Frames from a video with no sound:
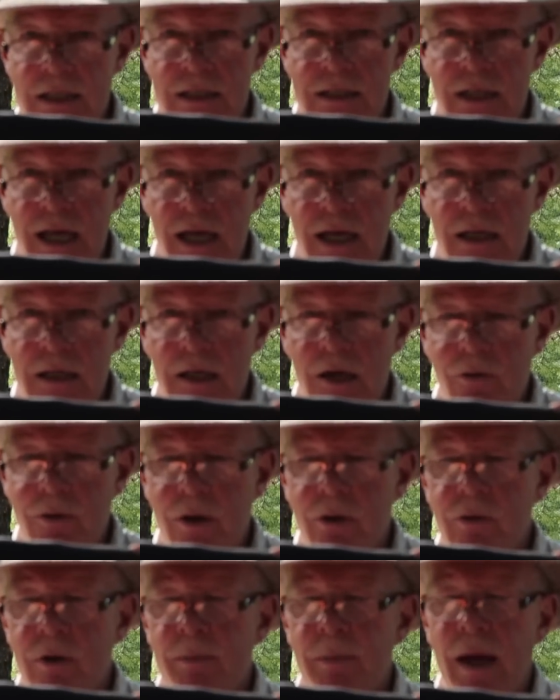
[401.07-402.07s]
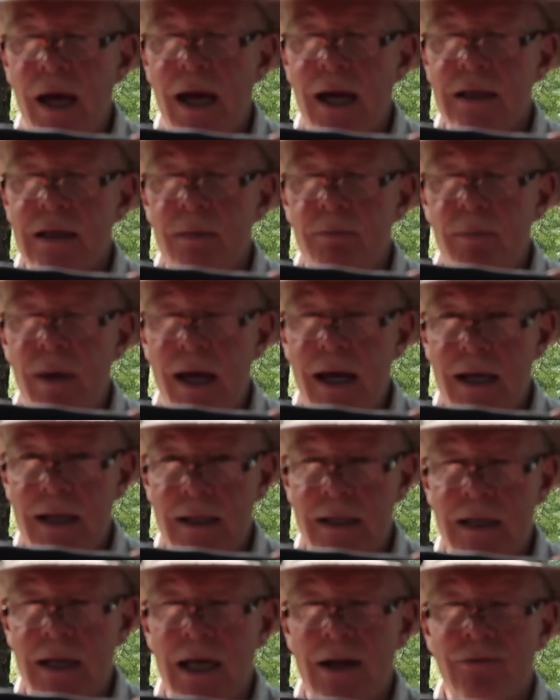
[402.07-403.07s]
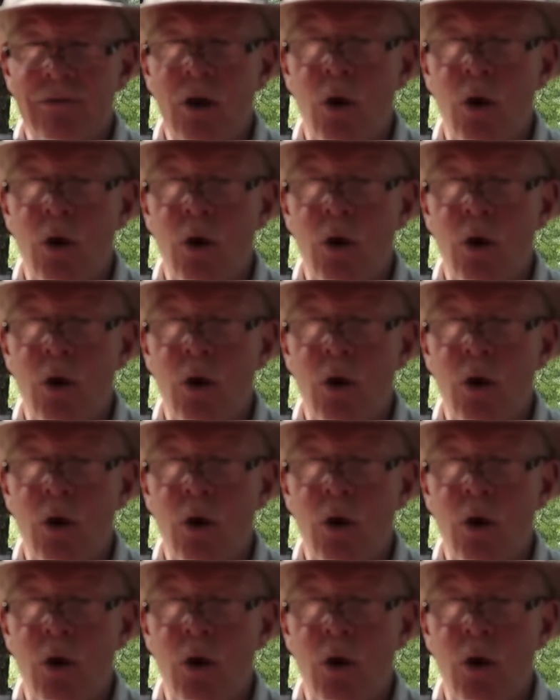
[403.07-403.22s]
a secondary grip at the back of the knife.